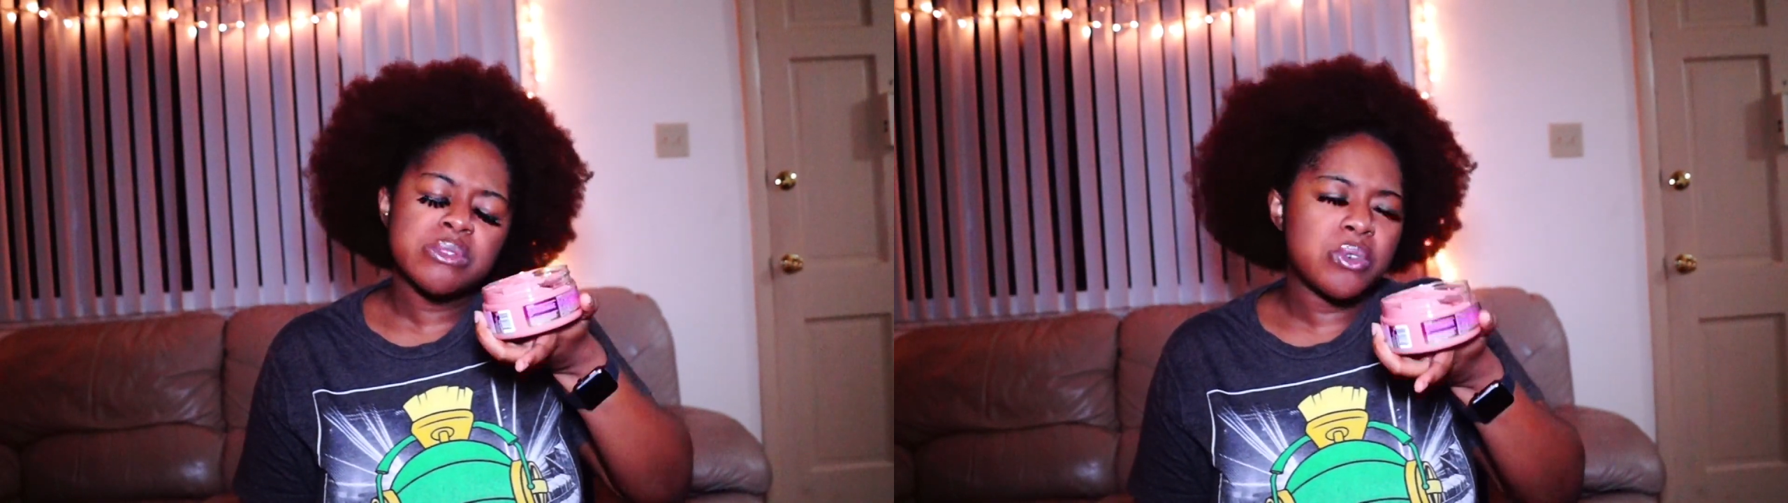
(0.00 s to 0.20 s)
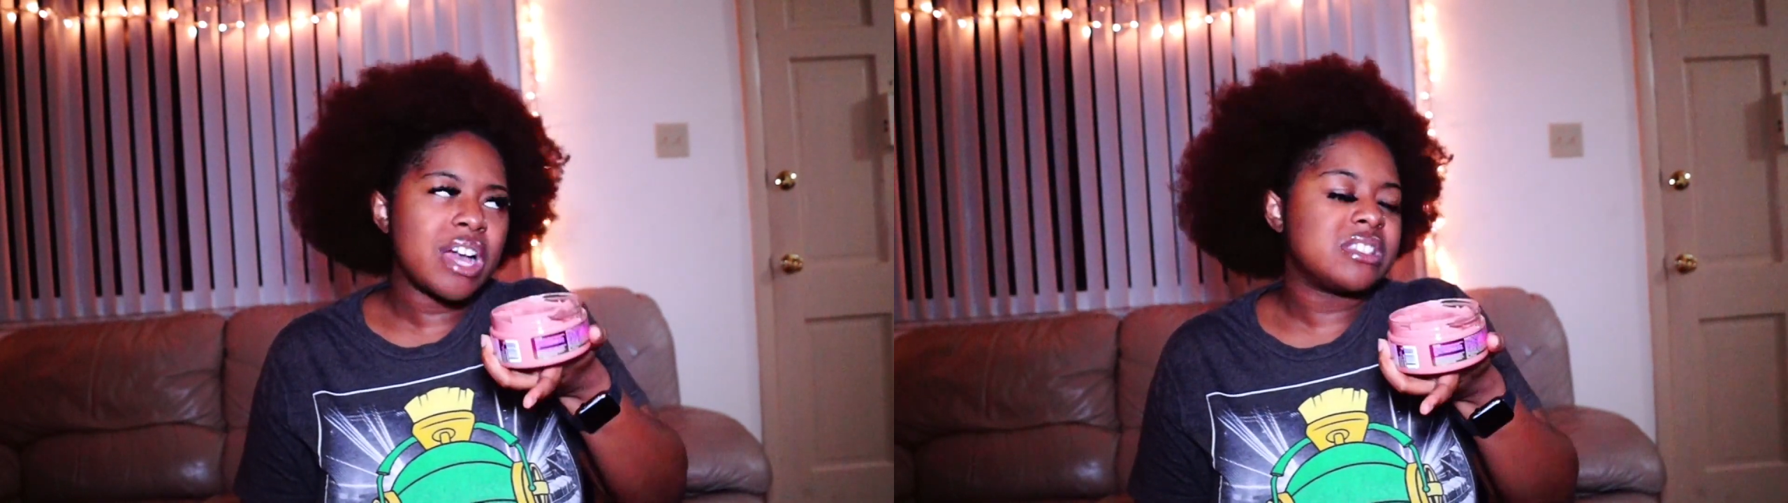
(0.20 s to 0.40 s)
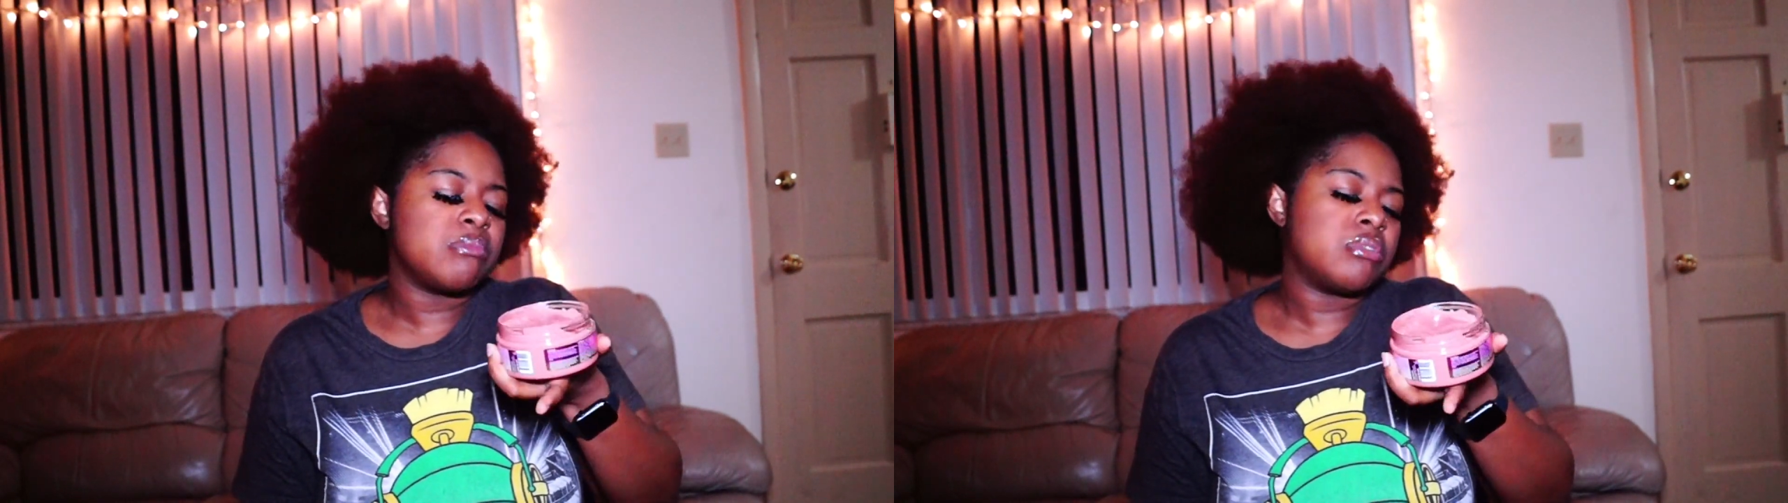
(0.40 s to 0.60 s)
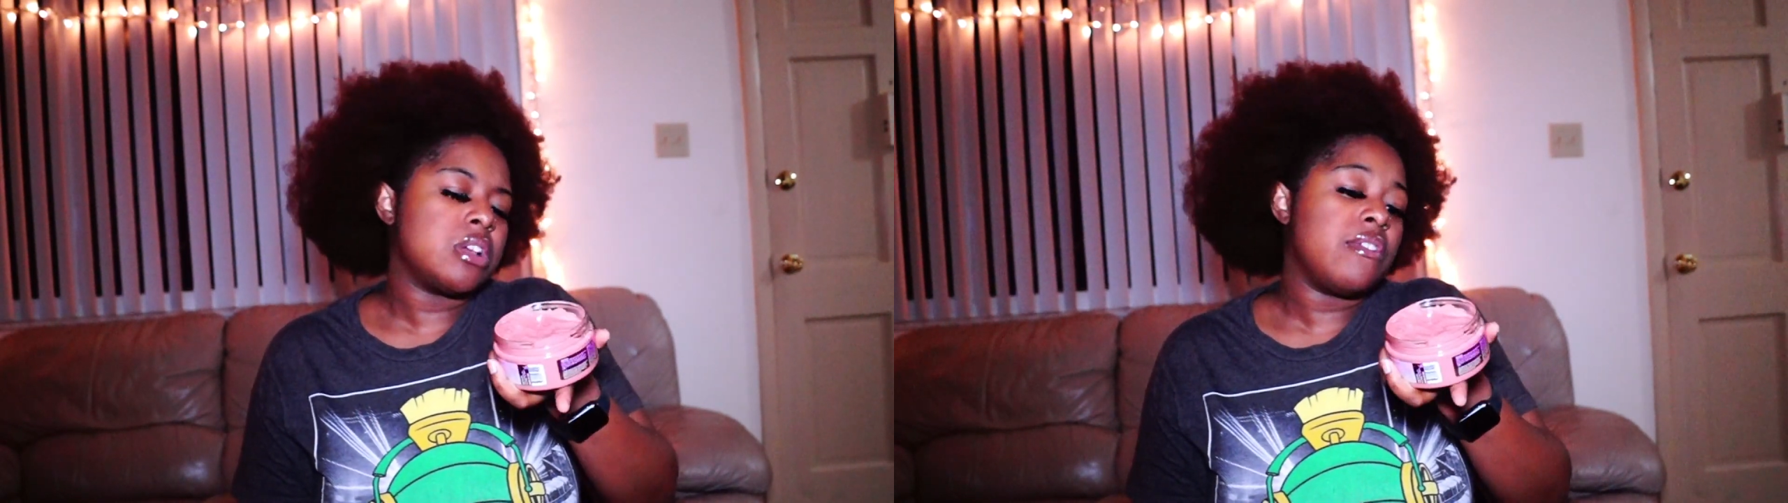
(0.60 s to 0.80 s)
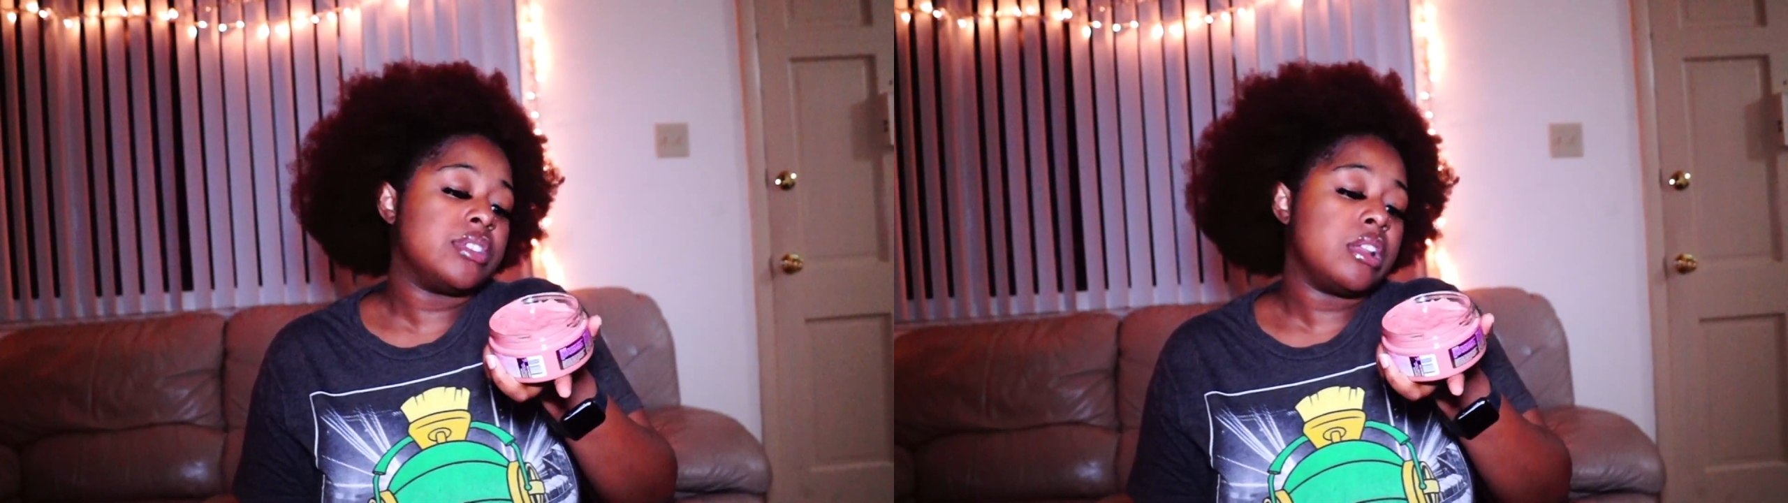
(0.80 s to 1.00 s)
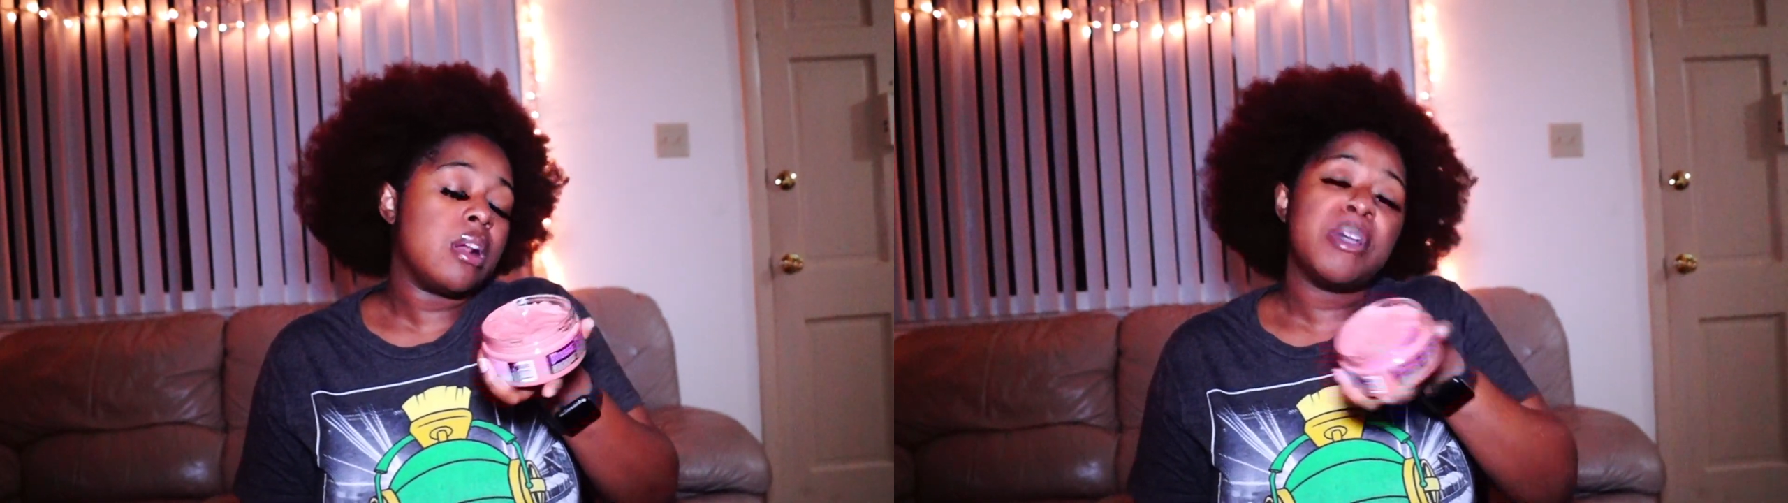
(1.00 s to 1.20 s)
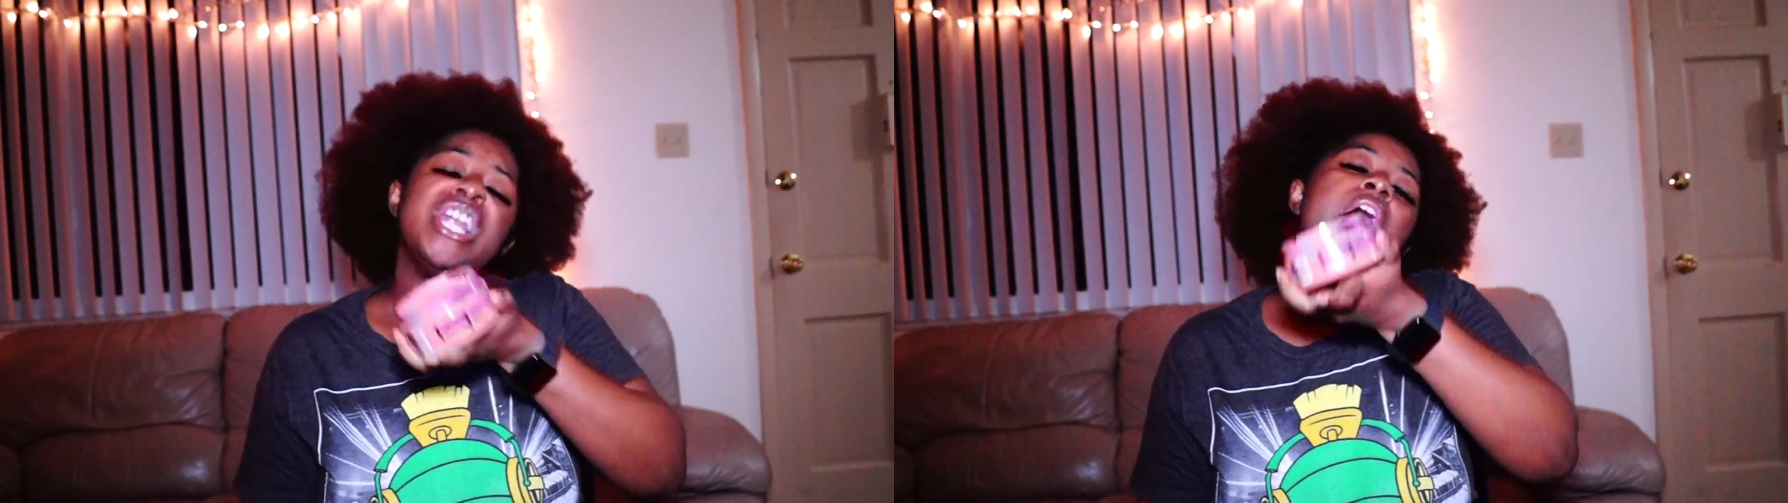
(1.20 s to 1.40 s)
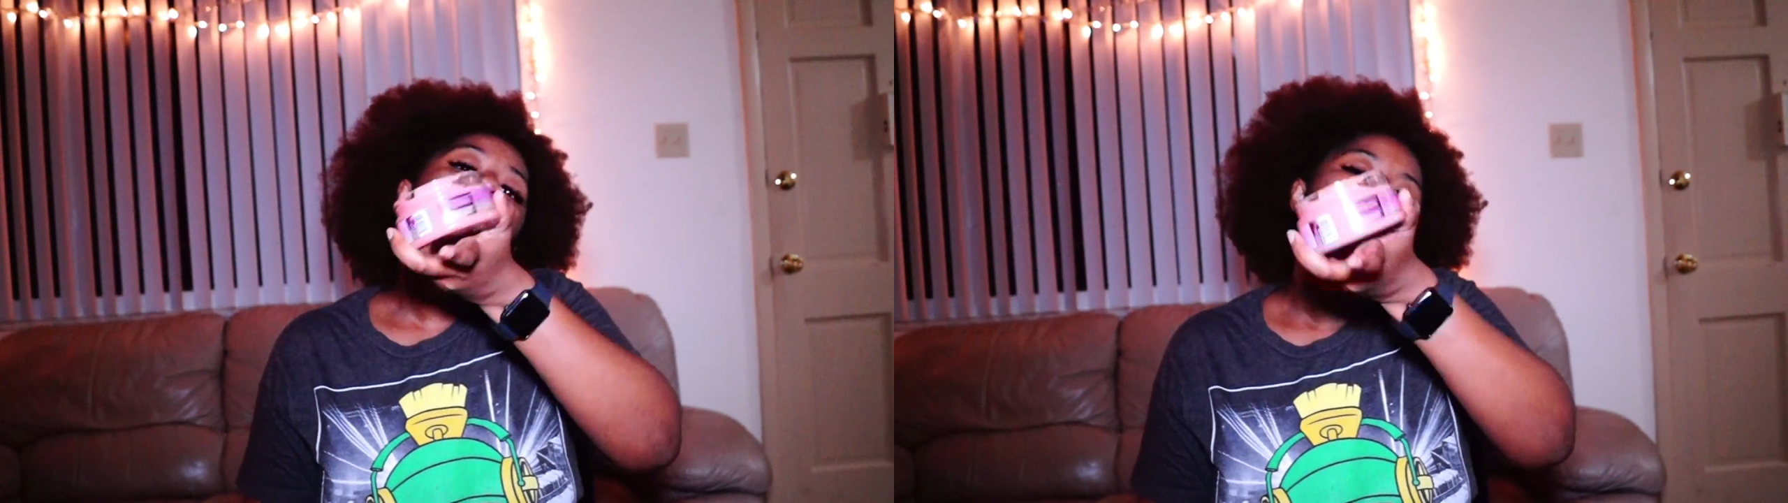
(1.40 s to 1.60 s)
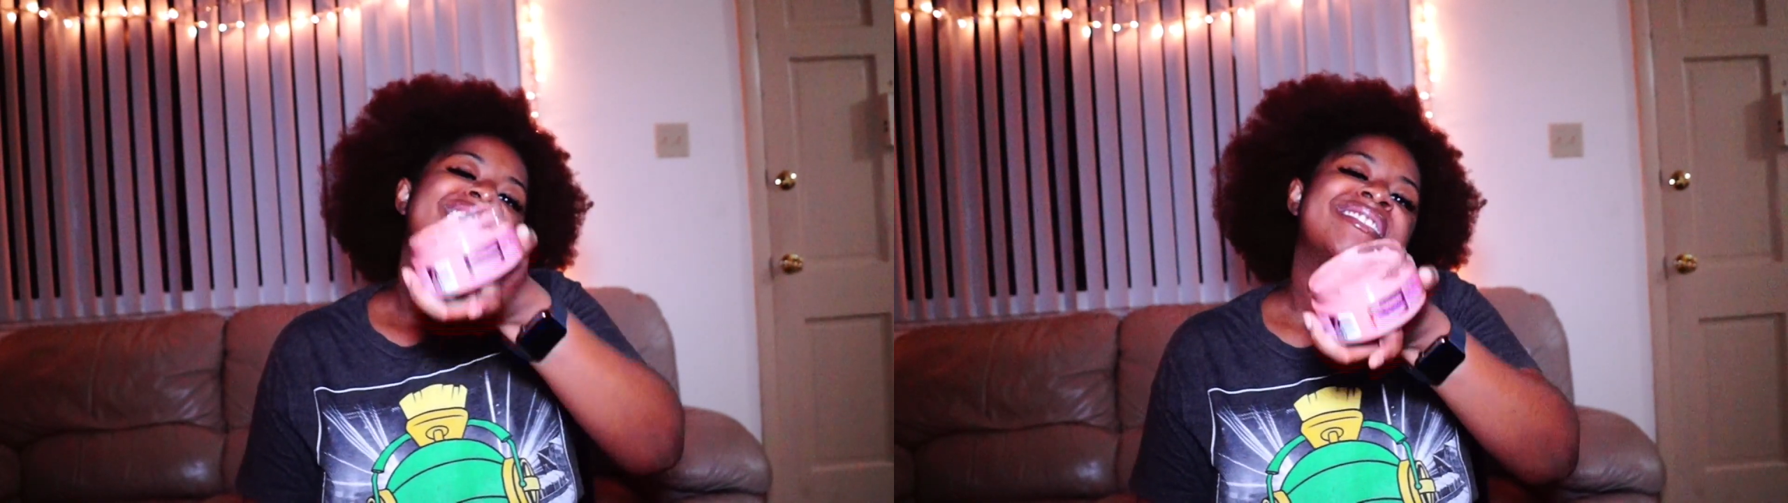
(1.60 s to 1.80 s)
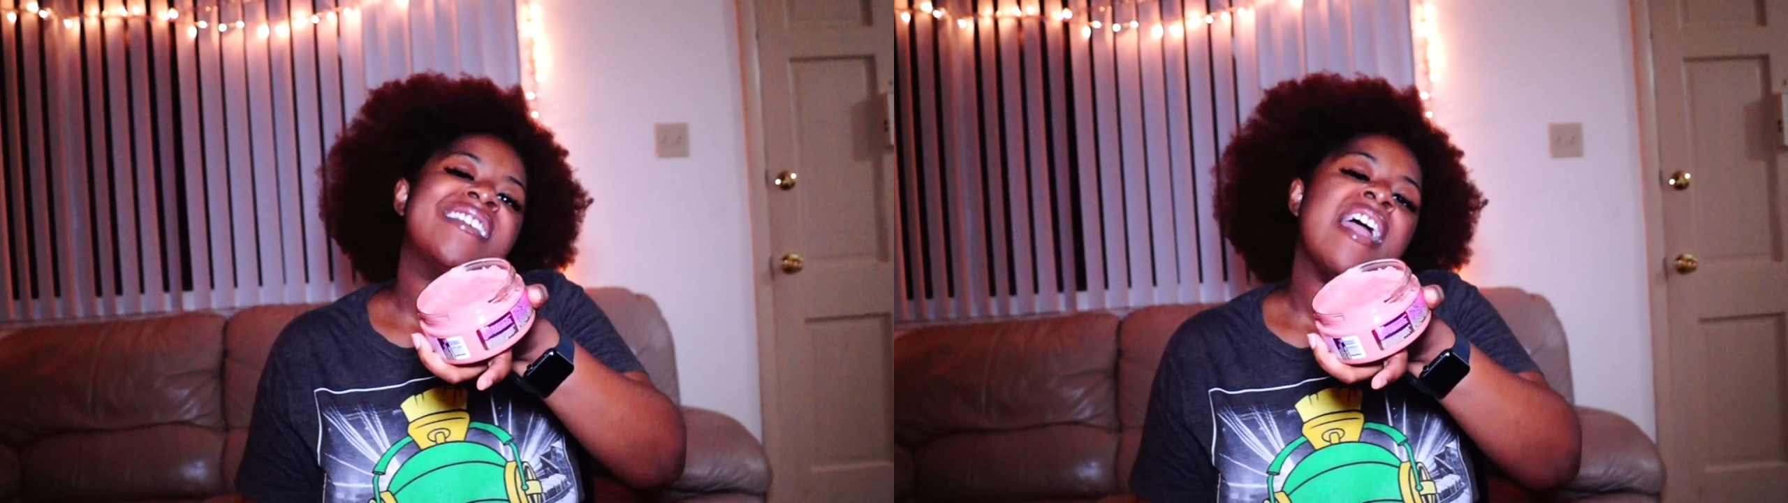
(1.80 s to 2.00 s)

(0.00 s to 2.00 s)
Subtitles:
Well, there's some preservatives in here, but you know what I'm trying to say.